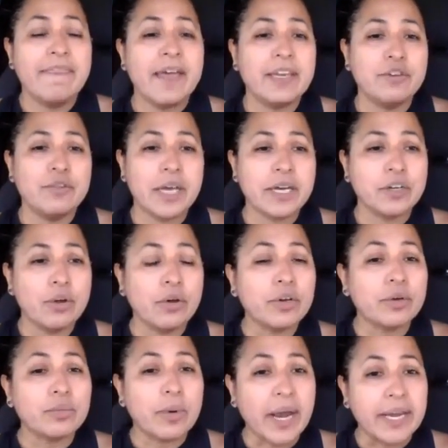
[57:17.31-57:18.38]
Then you get to
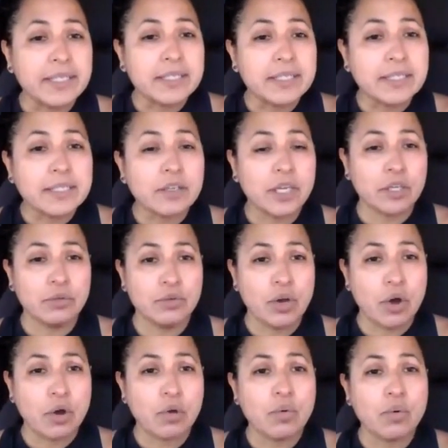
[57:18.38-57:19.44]
know your rights, so
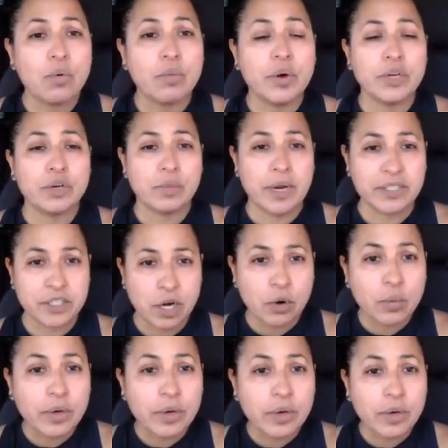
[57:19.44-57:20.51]
that you know what your
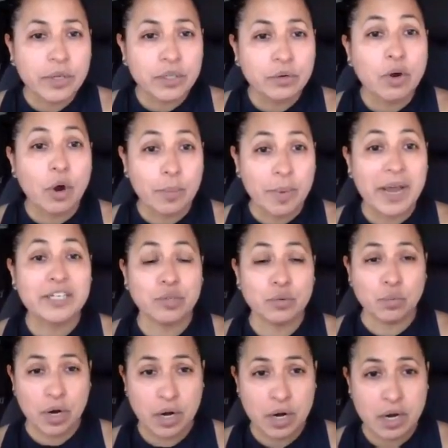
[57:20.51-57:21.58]
rights are when you go back
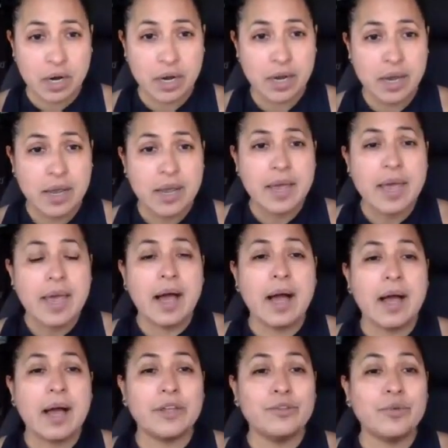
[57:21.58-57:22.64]
to work.
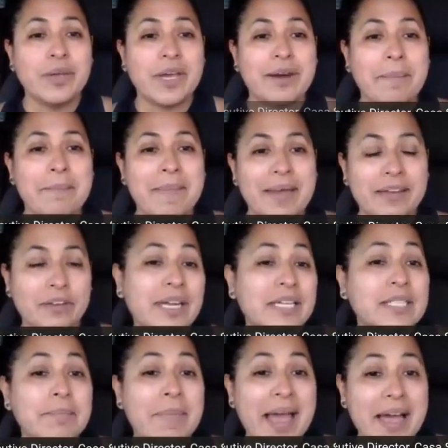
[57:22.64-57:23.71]
You get
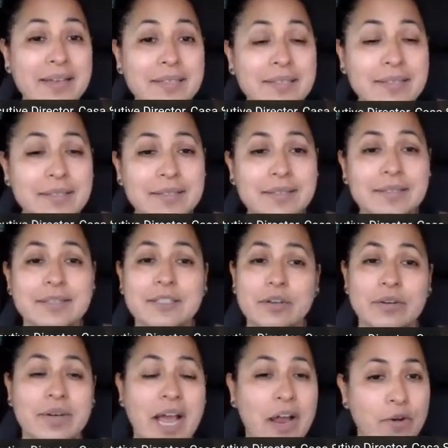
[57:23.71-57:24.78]
some masks,
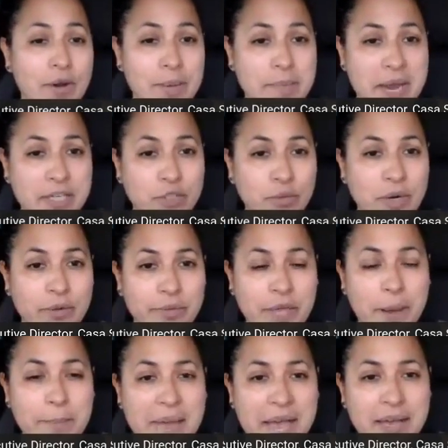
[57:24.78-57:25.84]
so you're not going back to
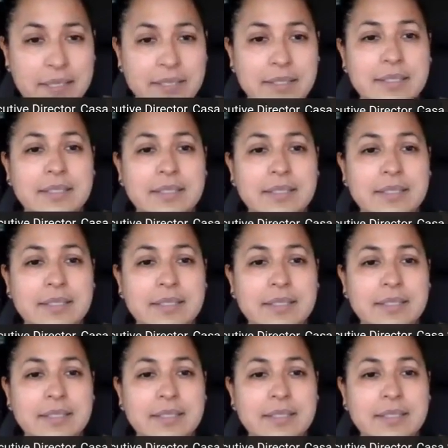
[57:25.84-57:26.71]
work without masks.